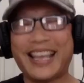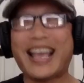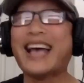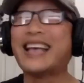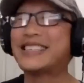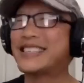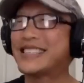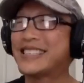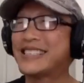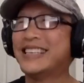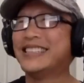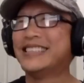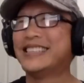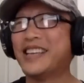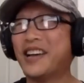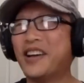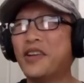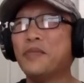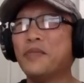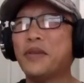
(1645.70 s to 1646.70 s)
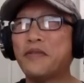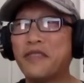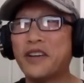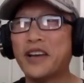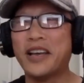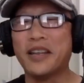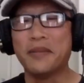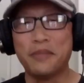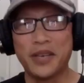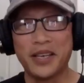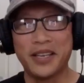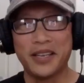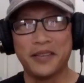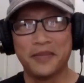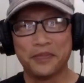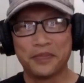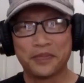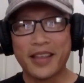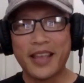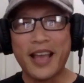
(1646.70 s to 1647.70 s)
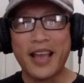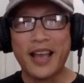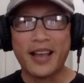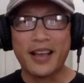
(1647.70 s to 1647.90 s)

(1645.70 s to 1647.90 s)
Yes, so it'd be fun, but yeah.